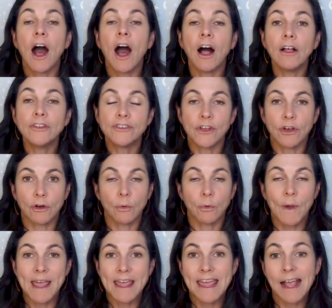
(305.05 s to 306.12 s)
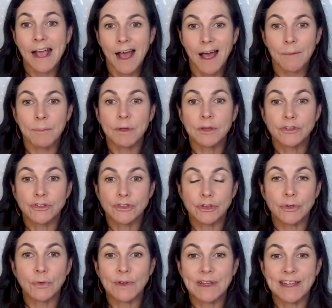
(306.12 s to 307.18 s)
also waking up
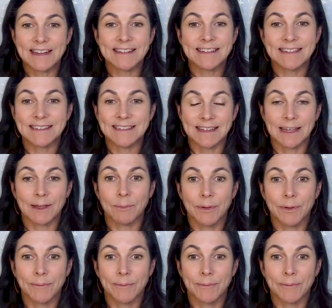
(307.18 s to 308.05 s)
soon into sleep.